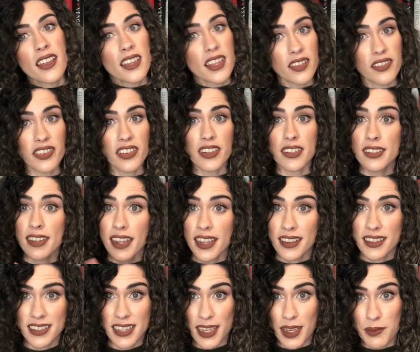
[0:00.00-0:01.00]
the first
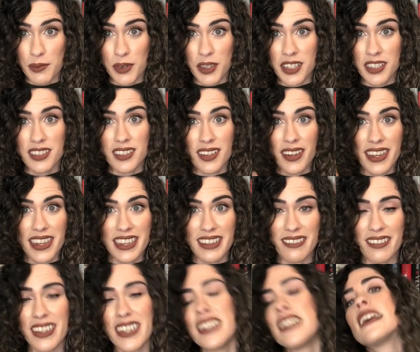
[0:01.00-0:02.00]
and second book so I
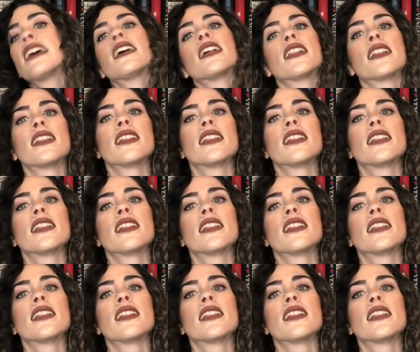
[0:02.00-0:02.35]
can read